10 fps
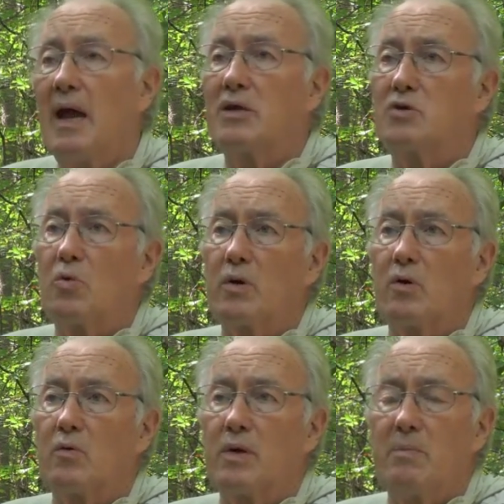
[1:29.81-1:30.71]
And so we're
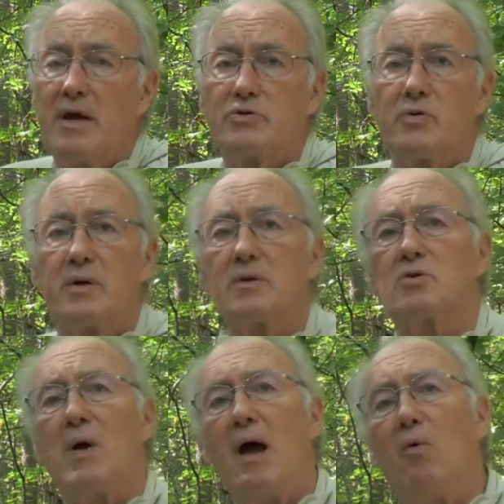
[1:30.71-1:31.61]
going to remeasure it.
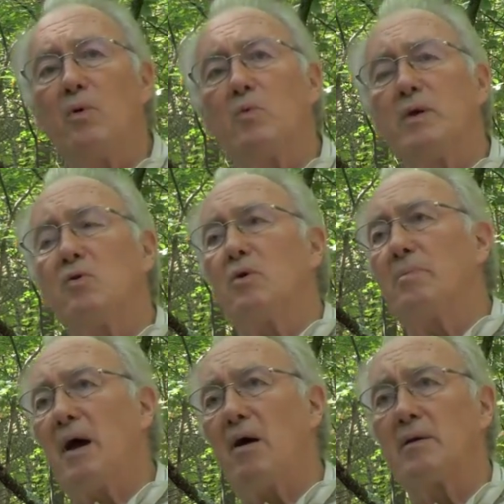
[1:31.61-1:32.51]
So how would we go
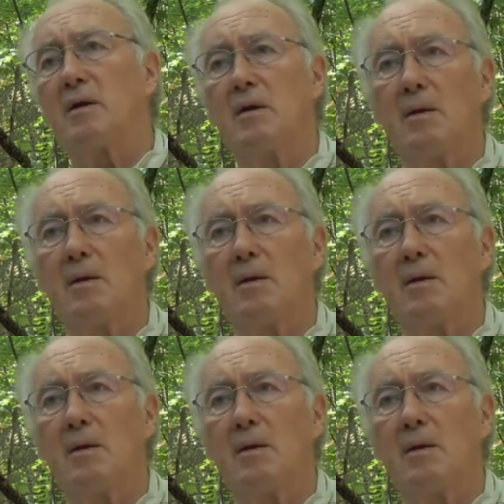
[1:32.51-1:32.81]
about